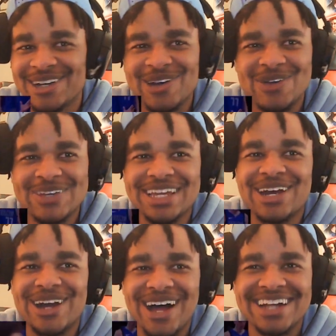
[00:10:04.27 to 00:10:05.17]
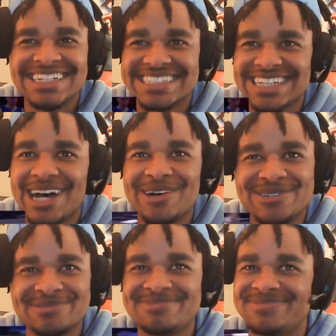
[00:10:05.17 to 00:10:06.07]
We are on to
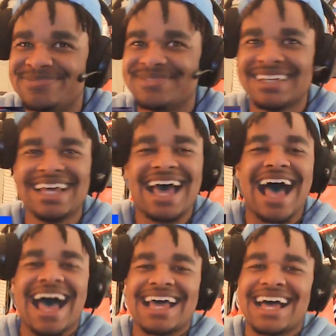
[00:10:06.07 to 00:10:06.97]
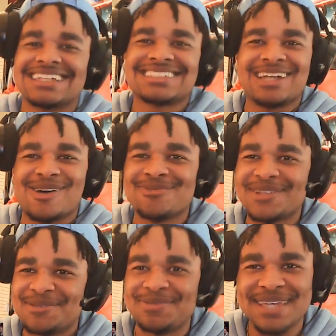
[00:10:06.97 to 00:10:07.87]
something. I got something
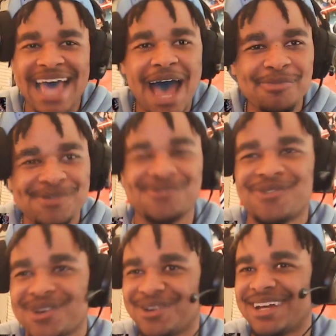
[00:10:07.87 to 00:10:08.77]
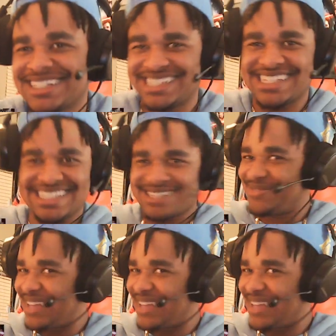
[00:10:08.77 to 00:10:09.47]
to be happy for the rest of these NBA.